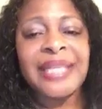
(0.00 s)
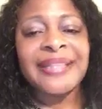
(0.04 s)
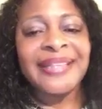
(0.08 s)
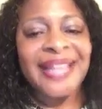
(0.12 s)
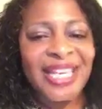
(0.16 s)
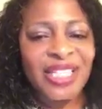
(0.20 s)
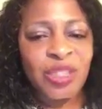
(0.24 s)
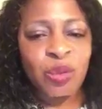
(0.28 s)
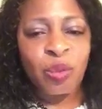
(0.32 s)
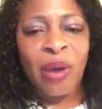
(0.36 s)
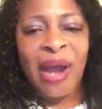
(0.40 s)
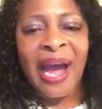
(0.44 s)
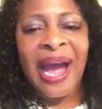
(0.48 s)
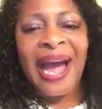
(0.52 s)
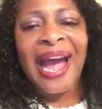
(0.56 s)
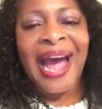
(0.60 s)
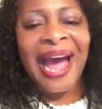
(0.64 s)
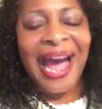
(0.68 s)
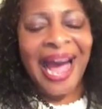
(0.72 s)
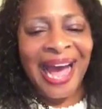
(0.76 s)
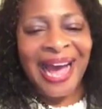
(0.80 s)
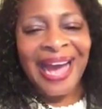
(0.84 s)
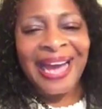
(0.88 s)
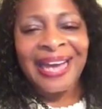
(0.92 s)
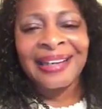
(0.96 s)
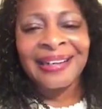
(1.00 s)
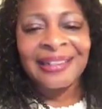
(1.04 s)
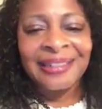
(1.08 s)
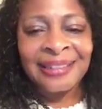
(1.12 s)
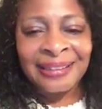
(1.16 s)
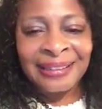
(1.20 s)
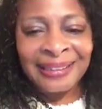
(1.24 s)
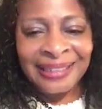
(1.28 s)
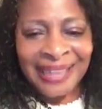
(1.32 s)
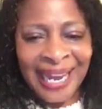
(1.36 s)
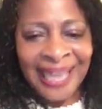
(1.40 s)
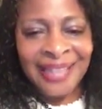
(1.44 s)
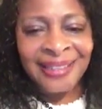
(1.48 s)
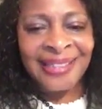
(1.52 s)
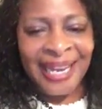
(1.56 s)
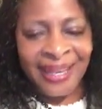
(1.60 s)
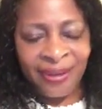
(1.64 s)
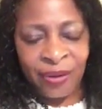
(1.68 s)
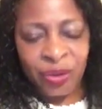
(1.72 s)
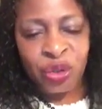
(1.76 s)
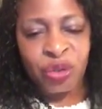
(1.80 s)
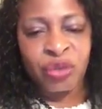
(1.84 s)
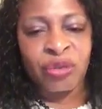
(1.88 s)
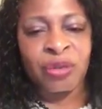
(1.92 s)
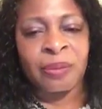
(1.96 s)
That's why I like
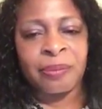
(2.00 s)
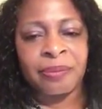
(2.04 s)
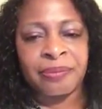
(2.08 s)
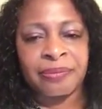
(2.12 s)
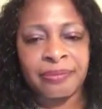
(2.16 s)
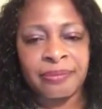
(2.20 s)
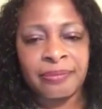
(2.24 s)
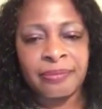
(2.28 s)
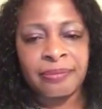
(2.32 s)
Donald Trump.